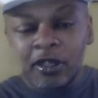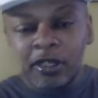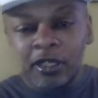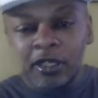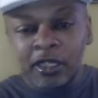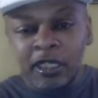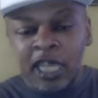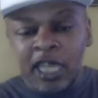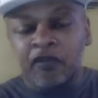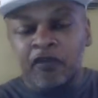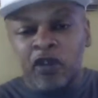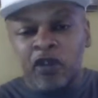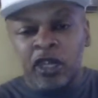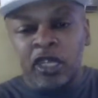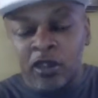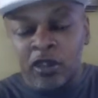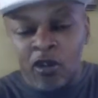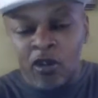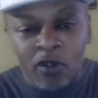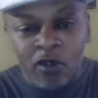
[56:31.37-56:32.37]
That's what
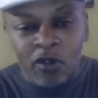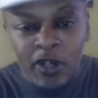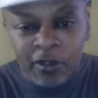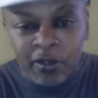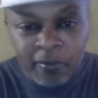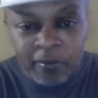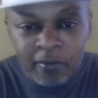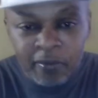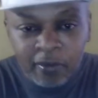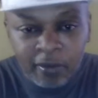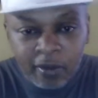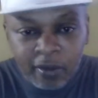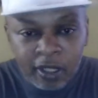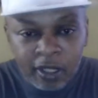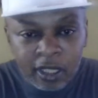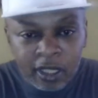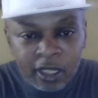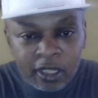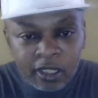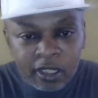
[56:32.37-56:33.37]
he's doing.
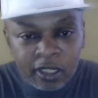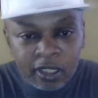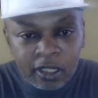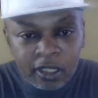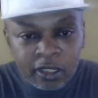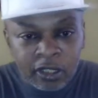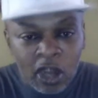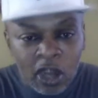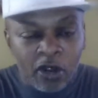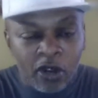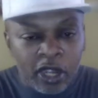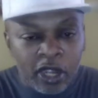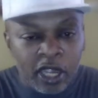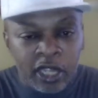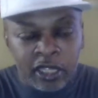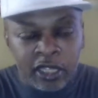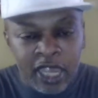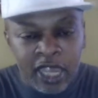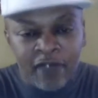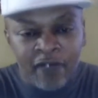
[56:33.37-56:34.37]
Turkey
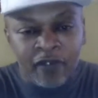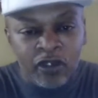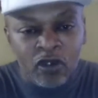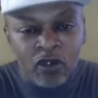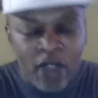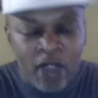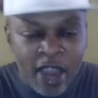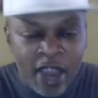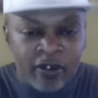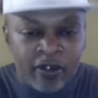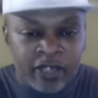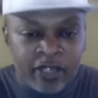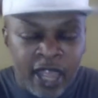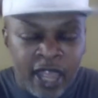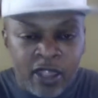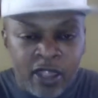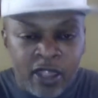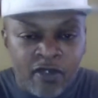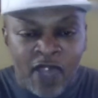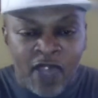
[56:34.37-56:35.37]
is giving you
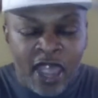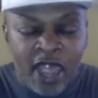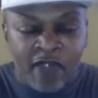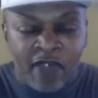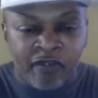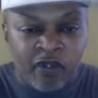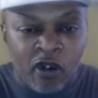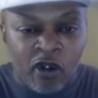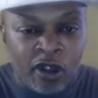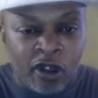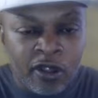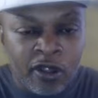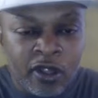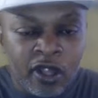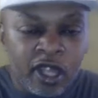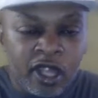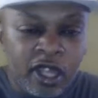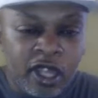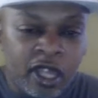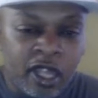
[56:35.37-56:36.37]
everything you've asked for
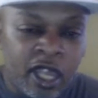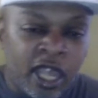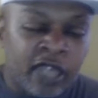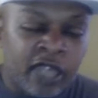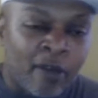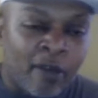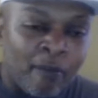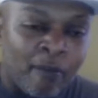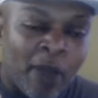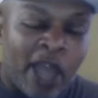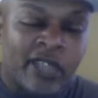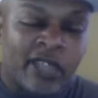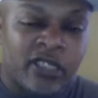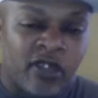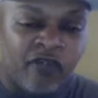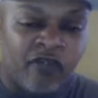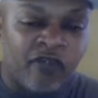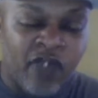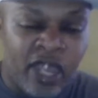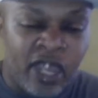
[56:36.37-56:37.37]
as a
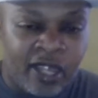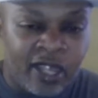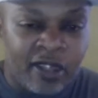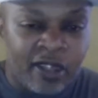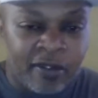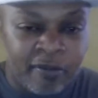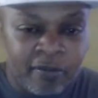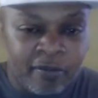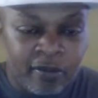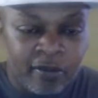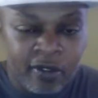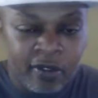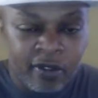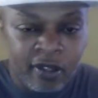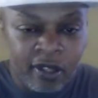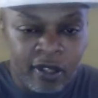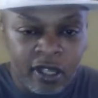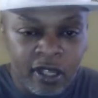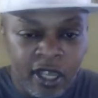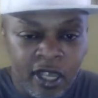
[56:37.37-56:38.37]
boxing fan,
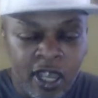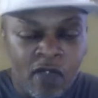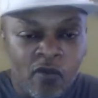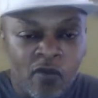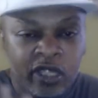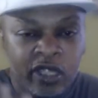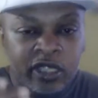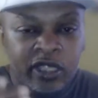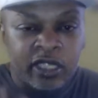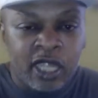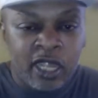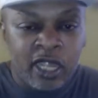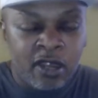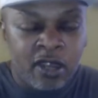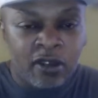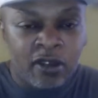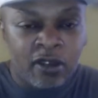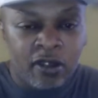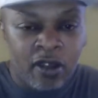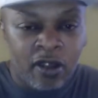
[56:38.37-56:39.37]
and we
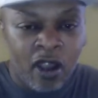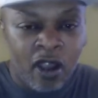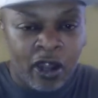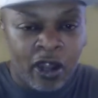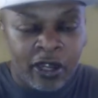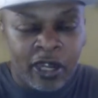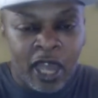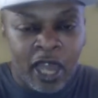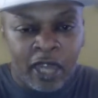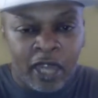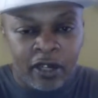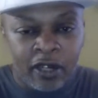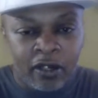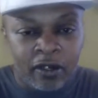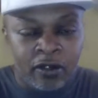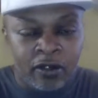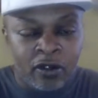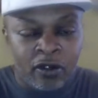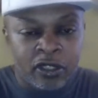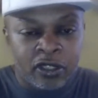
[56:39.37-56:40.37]
still are not,
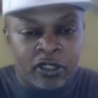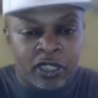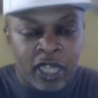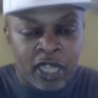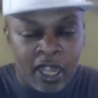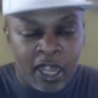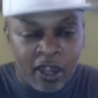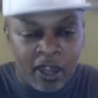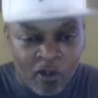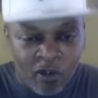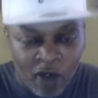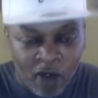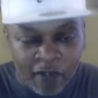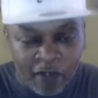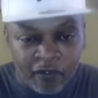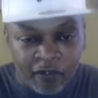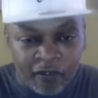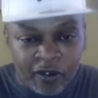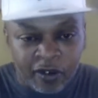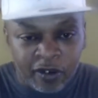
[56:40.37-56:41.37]
you know what I'm saying,
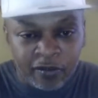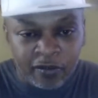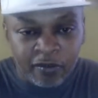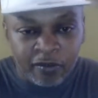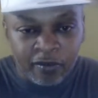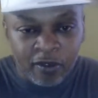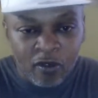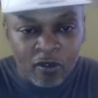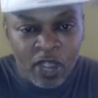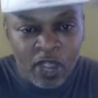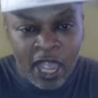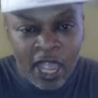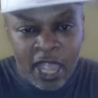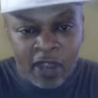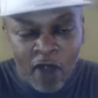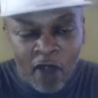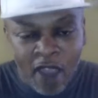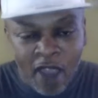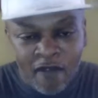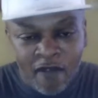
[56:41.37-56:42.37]
grateful. We
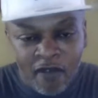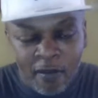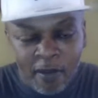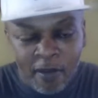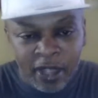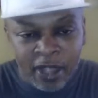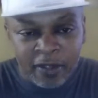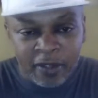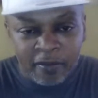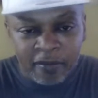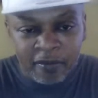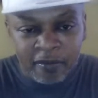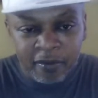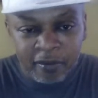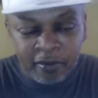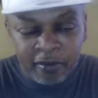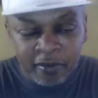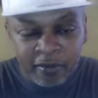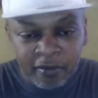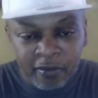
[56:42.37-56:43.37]
ain't grateful, man.
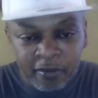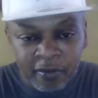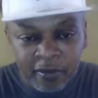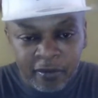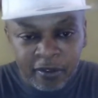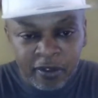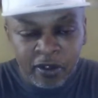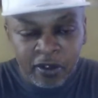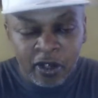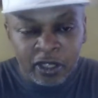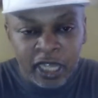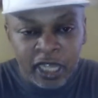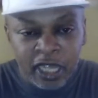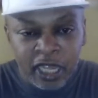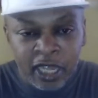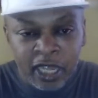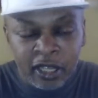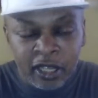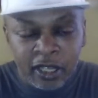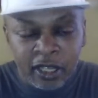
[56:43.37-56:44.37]
You know what I'm
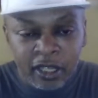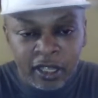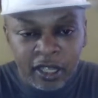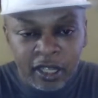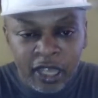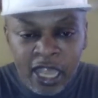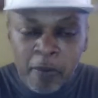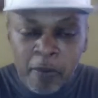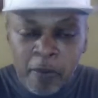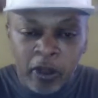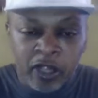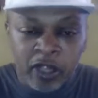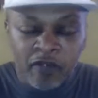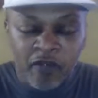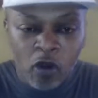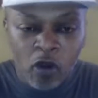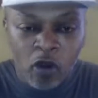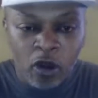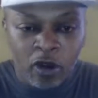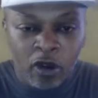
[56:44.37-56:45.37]
saying? He put the
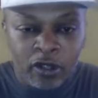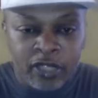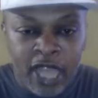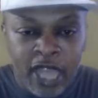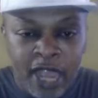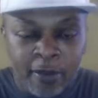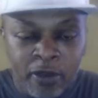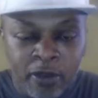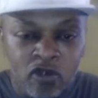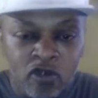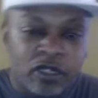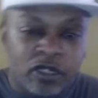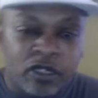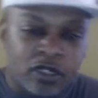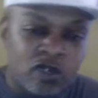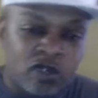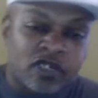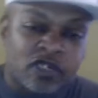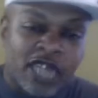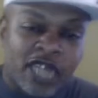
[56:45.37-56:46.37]
food on the table,
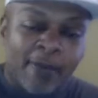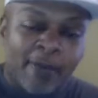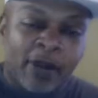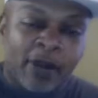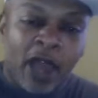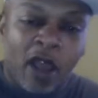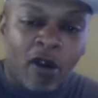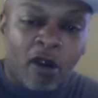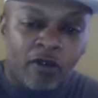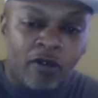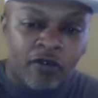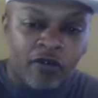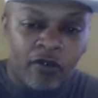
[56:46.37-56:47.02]
you slap it off.